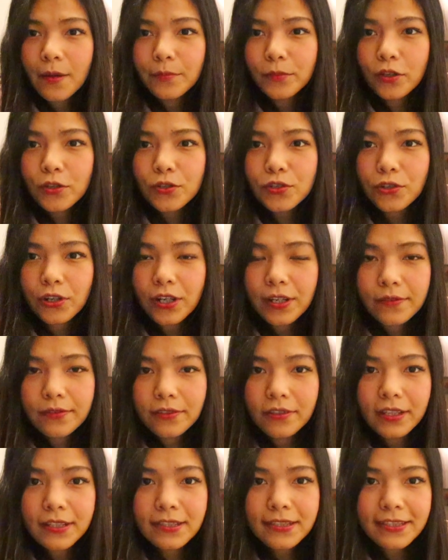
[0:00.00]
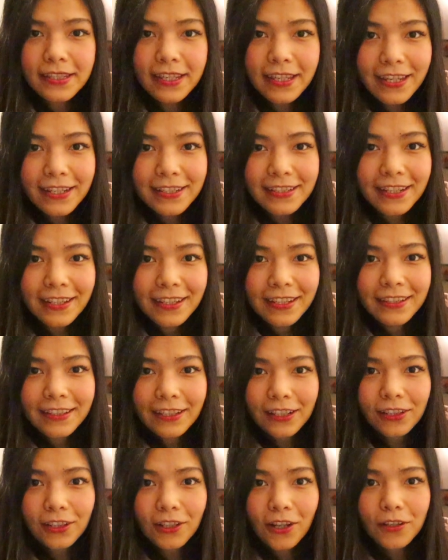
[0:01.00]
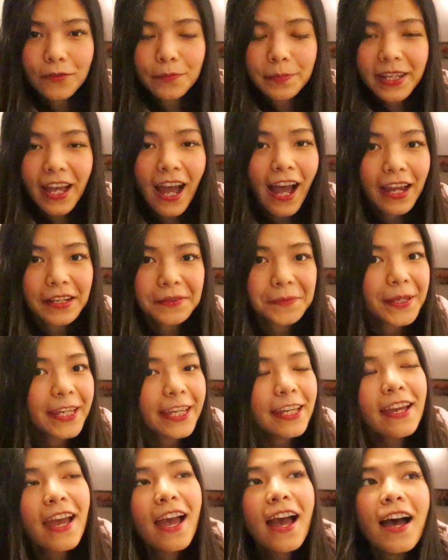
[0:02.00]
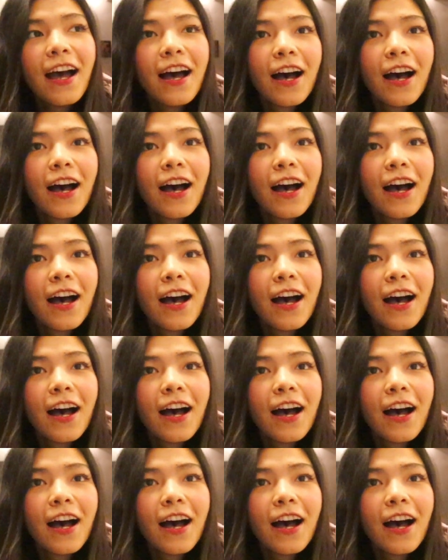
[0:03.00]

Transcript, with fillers: I'm not sure if you can see it the clock behind me